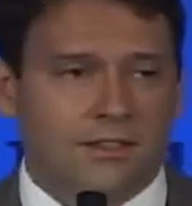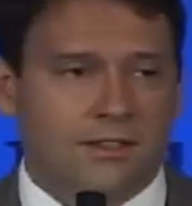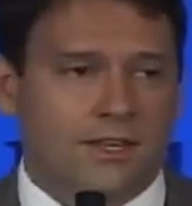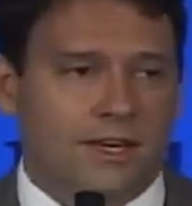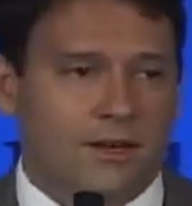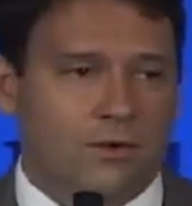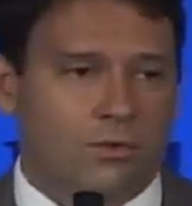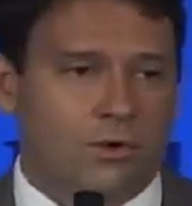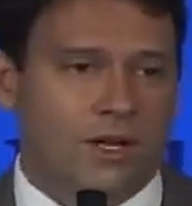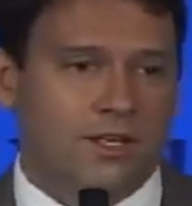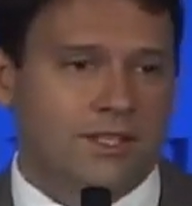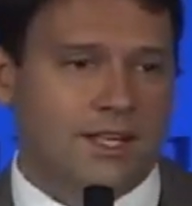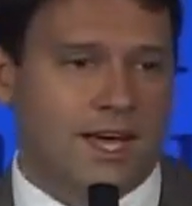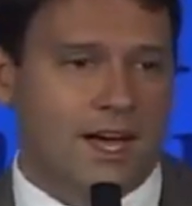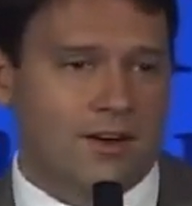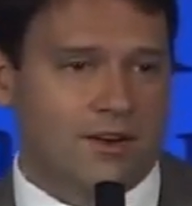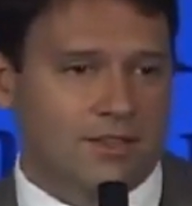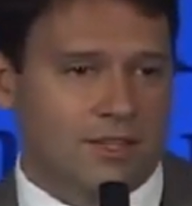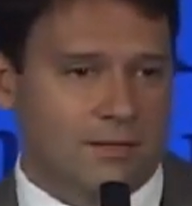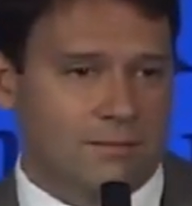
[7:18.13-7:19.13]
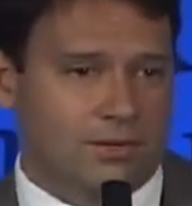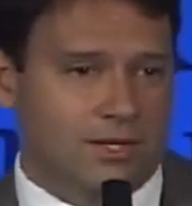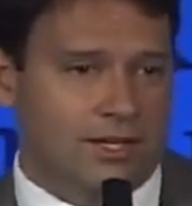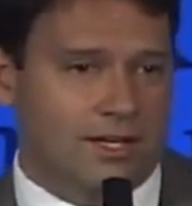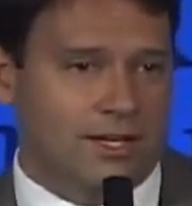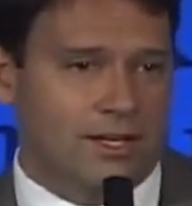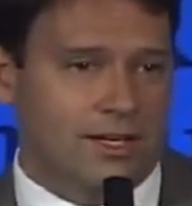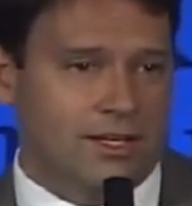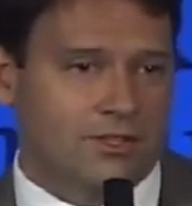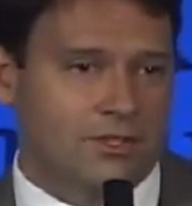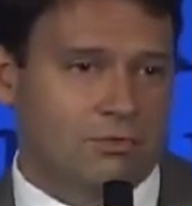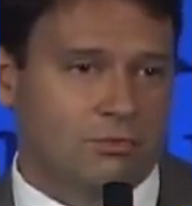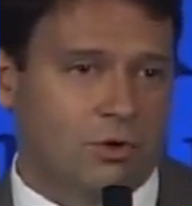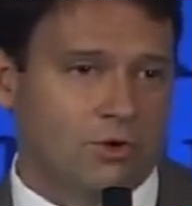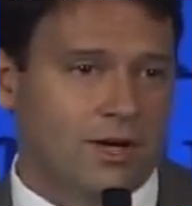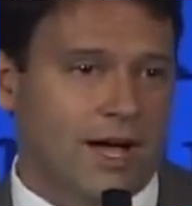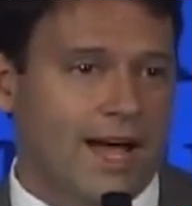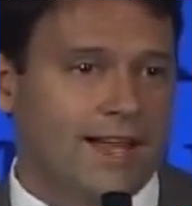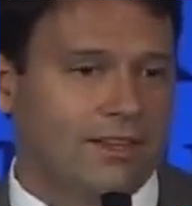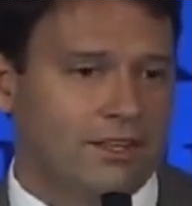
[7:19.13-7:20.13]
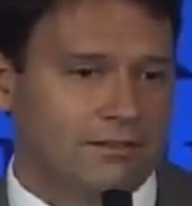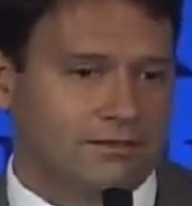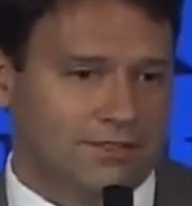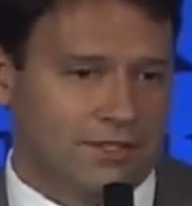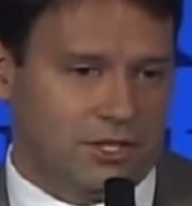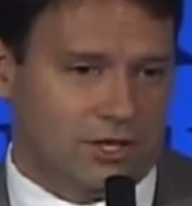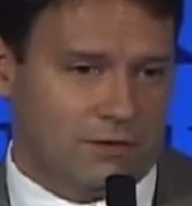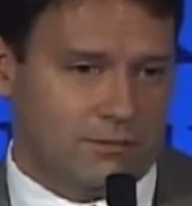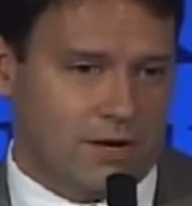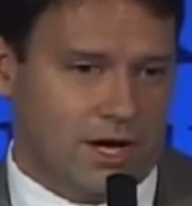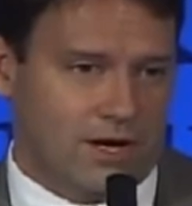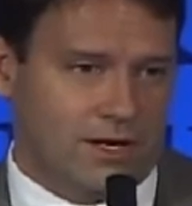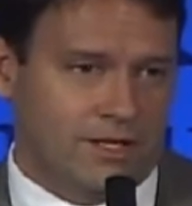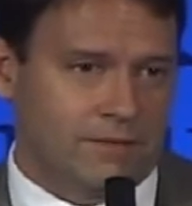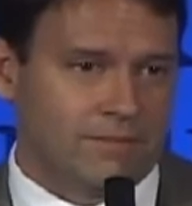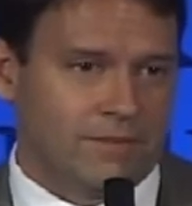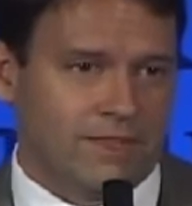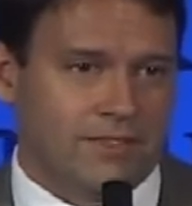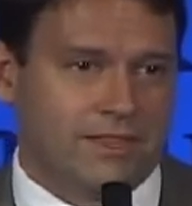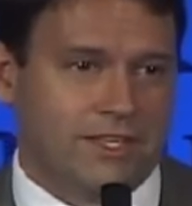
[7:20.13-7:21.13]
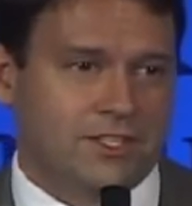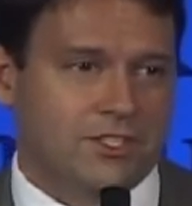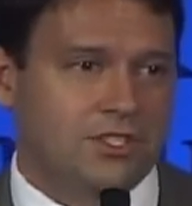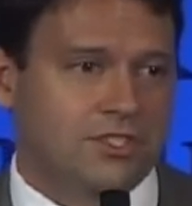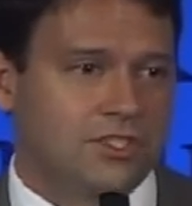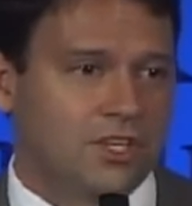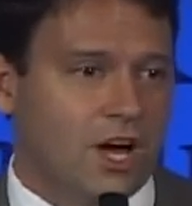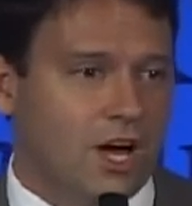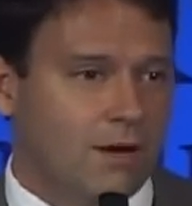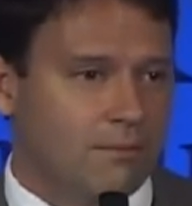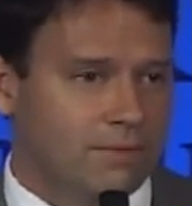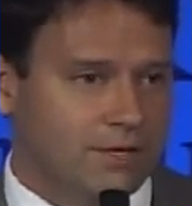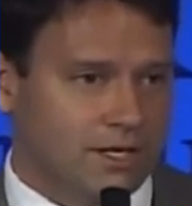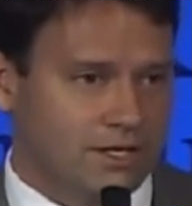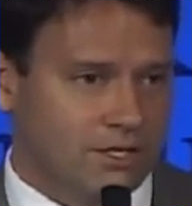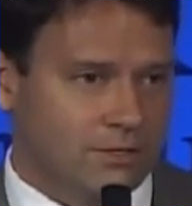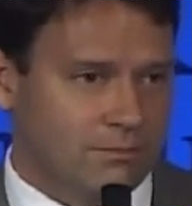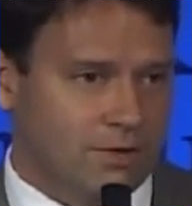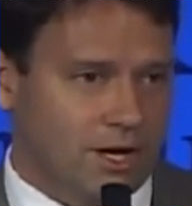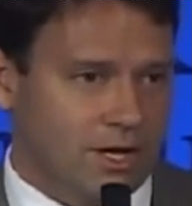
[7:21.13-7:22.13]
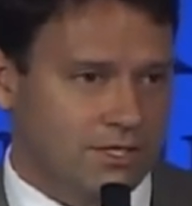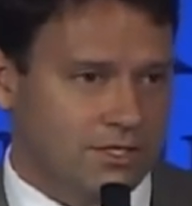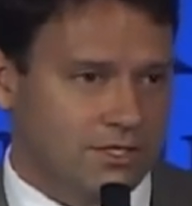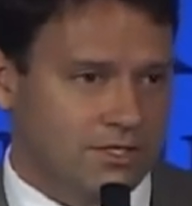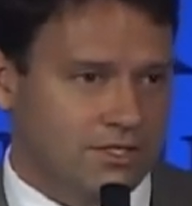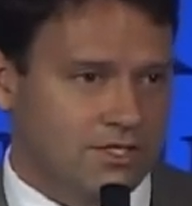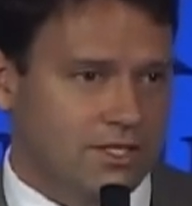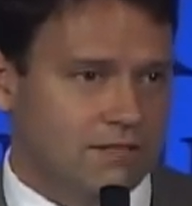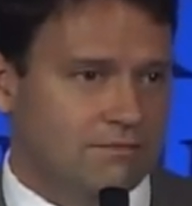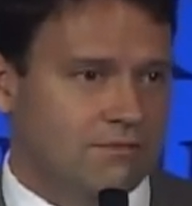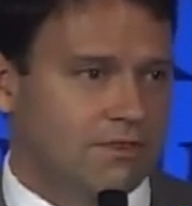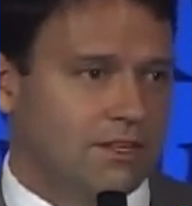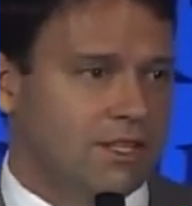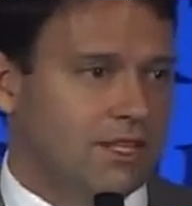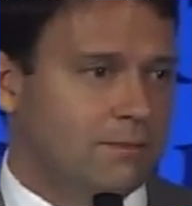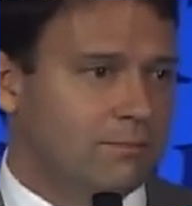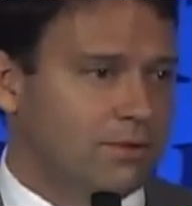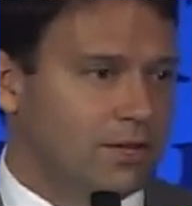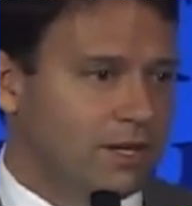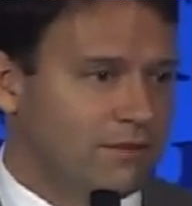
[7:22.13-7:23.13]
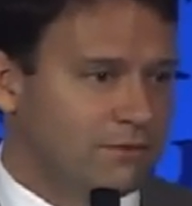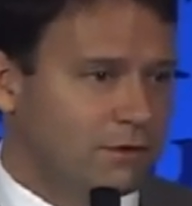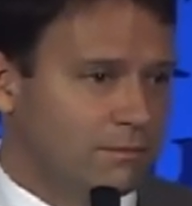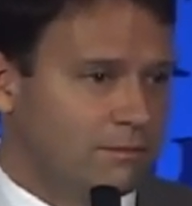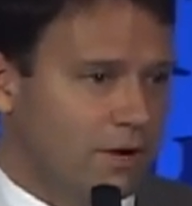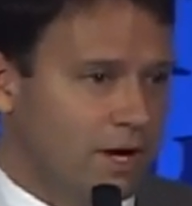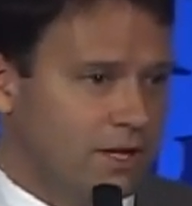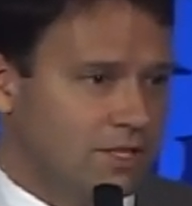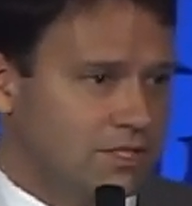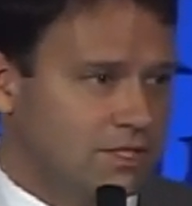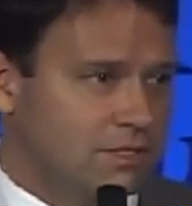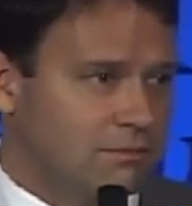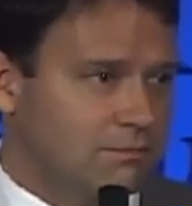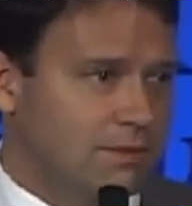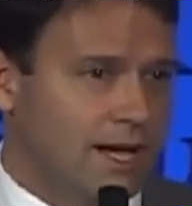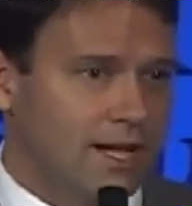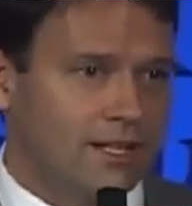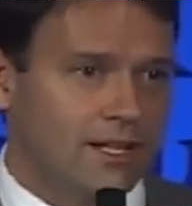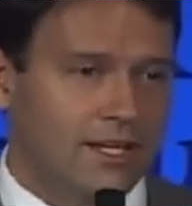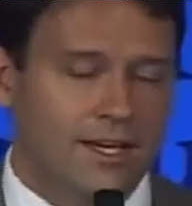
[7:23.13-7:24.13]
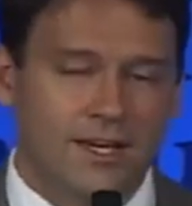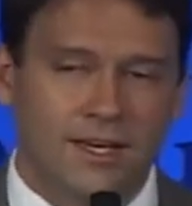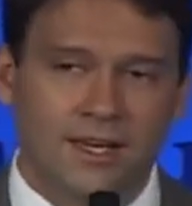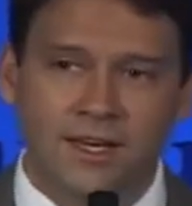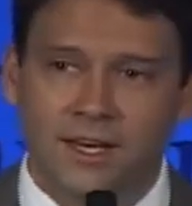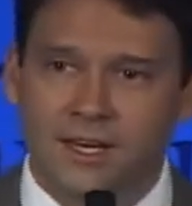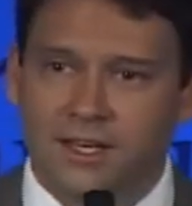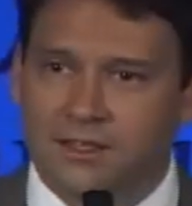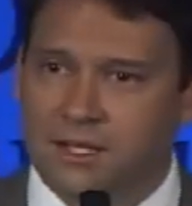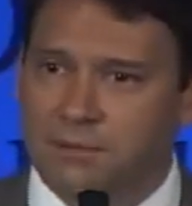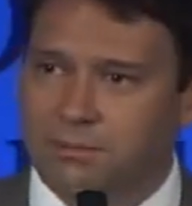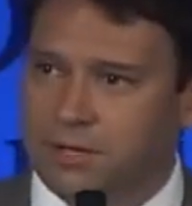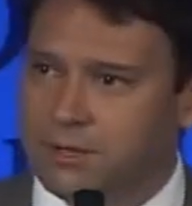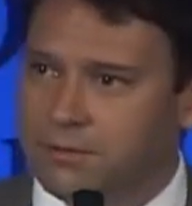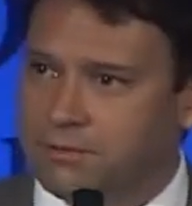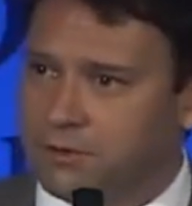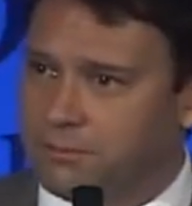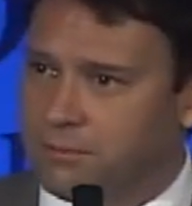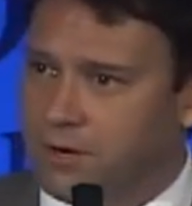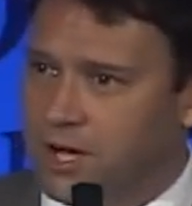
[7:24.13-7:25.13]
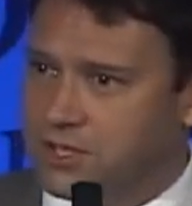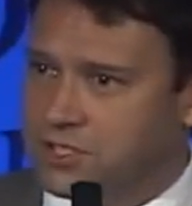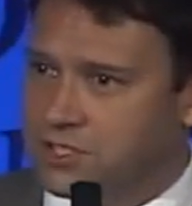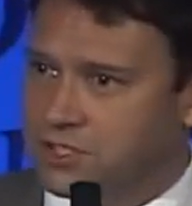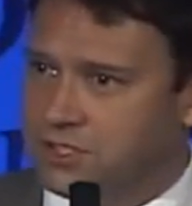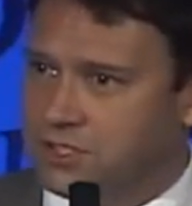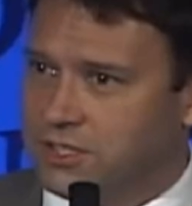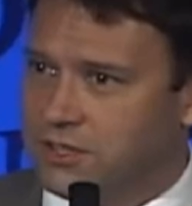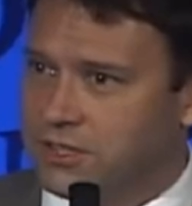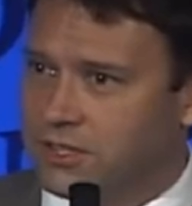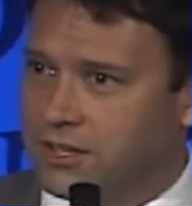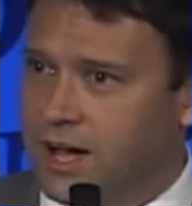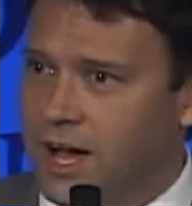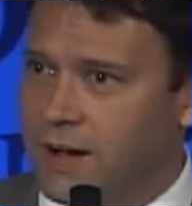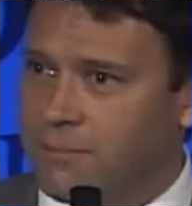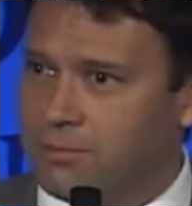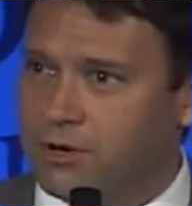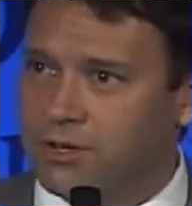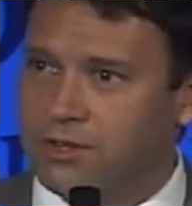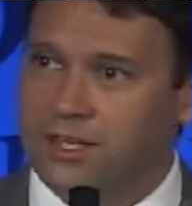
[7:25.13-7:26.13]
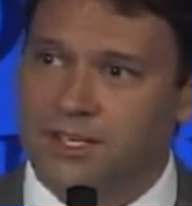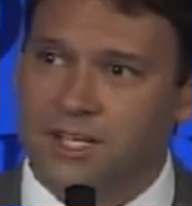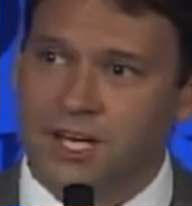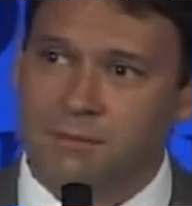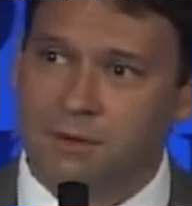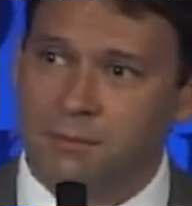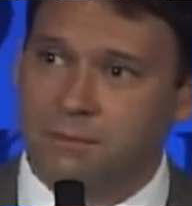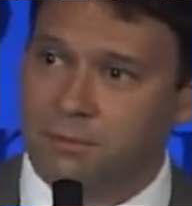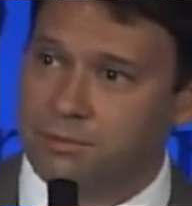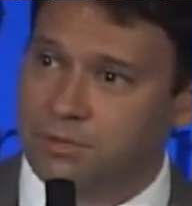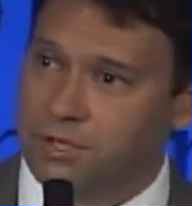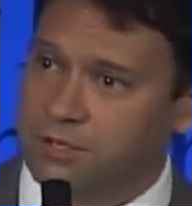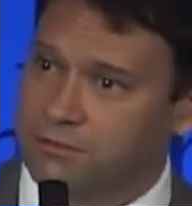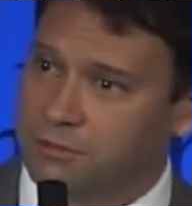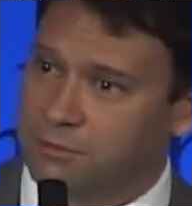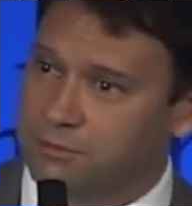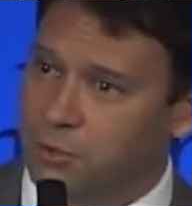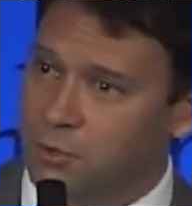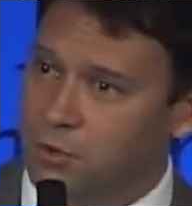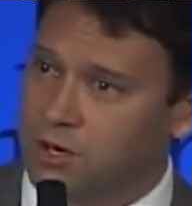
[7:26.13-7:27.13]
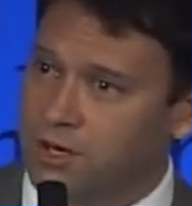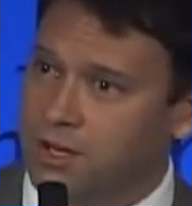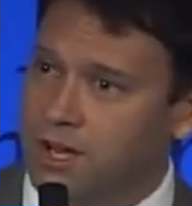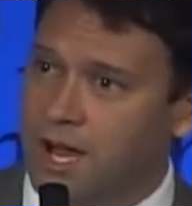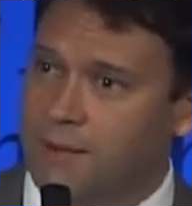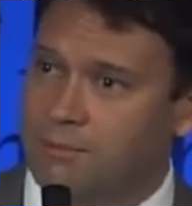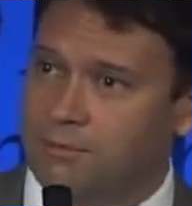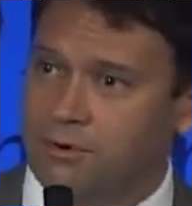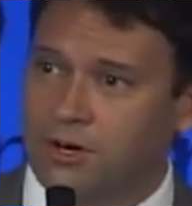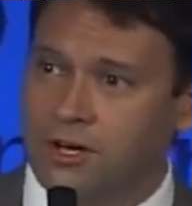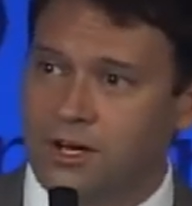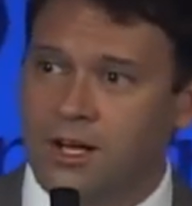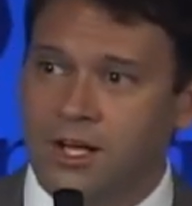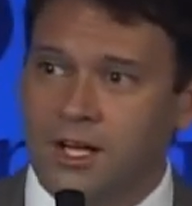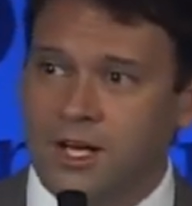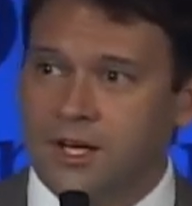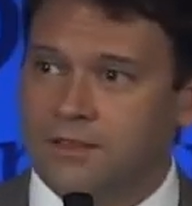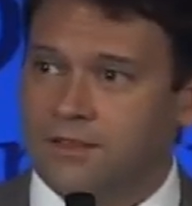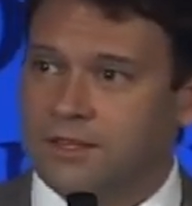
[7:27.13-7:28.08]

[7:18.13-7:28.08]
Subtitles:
They run down and they play in the Rhode Island Philharmonic. They sub in the Boston Symphony. They play for Boston Ballet. They play for Boston Lyric Opera. They come up and play for Port Opera.